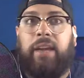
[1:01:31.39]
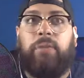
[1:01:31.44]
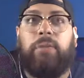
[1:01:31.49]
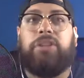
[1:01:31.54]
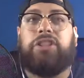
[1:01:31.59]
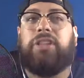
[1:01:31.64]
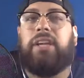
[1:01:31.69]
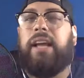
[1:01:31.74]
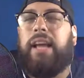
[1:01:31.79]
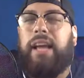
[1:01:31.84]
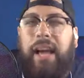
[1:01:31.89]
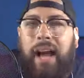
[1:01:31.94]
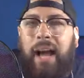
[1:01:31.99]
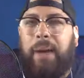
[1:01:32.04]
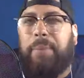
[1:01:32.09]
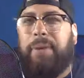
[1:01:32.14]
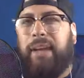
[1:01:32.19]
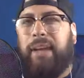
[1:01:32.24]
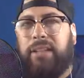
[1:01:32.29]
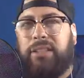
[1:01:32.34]
Which I'll
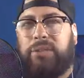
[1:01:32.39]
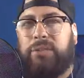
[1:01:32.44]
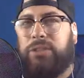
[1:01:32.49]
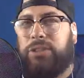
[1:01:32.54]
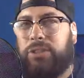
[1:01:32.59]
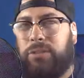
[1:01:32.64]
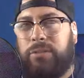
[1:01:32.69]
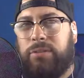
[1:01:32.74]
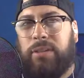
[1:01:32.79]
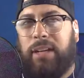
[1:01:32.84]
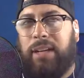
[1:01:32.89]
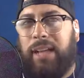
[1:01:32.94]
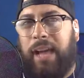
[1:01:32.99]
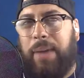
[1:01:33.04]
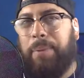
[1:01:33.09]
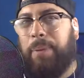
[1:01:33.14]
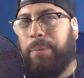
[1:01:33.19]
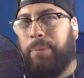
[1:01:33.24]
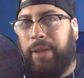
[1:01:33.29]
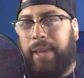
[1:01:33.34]
be honest with you, a lot of
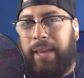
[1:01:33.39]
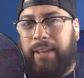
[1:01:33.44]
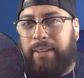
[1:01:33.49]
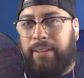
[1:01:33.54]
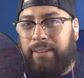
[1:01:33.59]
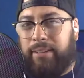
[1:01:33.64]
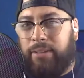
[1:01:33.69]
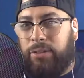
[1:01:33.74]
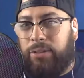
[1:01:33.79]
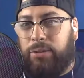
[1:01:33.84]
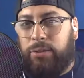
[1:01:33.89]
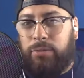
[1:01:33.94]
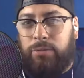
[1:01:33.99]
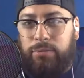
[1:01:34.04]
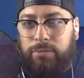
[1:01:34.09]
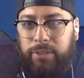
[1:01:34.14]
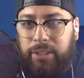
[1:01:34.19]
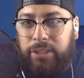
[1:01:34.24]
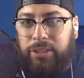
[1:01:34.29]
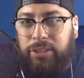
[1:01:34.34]
people hated the new
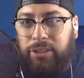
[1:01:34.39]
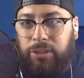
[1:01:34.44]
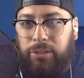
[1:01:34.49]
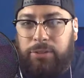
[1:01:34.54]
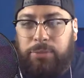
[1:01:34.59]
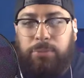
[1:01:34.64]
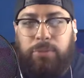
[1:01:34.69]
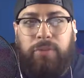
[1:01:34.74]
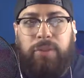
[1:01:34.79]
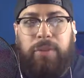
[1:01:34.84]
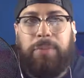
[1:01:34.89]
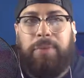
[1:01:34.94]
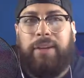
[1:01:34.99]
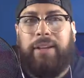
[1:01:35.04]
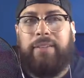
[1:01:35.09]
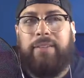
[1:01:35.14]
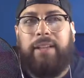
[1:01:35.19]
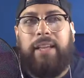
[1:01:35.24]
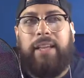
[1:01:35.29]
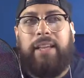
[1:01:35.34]
Ninja Turtles movie, but
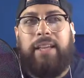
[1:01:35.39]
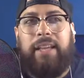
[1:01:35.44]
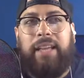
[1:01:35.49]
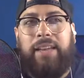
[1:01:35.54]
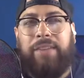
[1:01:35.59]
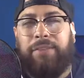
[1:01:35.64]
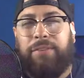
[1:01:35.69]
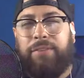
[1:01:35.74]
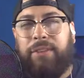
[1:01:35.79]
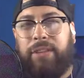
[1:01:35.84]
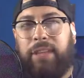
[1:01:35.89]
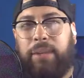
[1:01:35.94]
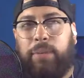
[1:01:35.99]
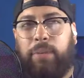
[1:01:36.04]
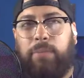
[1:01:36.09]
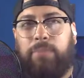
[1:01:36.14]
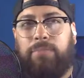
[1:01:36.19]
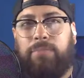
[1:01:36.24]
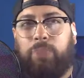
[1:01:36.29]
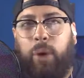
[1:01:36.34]
if you really
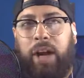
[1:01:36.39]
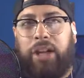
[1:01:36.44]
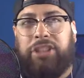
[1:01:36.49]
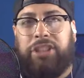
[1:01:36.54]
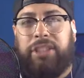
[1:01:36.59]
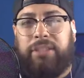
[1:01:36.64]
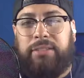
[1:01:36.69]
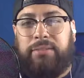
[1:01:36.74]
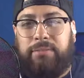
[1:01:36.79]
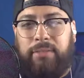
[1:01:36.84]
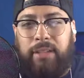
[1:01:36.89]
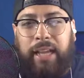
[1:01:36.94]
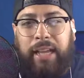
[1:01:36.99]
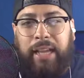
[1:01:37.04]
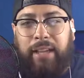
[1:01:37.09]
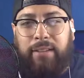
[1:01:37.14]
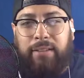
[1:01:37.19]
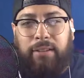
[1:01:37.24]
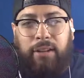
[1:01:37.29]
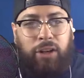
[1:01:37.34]
watch it like
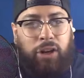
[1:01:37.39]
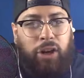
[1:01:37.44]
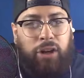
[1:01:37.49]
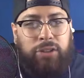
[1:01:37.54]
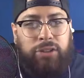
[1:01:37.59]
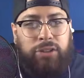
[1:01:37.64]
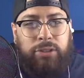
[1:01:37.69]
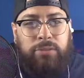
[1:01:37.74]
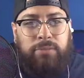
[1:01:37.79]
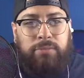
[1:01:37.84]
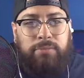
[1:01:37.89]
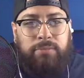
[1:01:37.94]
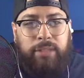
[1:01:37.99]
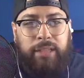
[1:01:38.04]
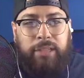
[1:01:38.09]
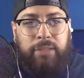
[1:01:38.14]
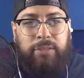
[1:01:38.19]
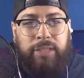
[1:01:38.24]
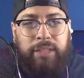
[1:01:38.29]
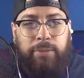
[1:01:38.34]
a cartoon,
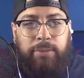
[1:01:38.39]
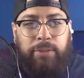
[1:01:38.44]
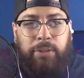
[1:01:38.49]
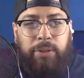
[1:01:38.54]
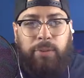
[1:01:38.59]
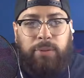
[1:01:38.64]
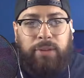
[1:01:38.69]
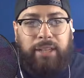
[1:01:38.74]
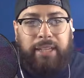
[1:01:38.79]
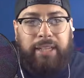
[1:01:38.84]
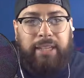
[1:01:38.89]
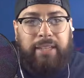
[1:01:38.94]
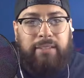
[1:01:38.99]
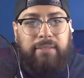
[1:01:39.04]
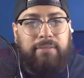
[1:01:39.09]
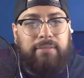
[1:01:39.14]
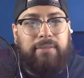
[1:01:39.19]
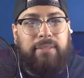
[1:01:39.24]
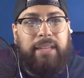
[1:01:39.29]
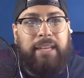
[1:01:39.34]
like you did when you were a kid,
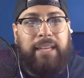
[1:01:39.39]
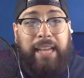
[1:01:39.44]
it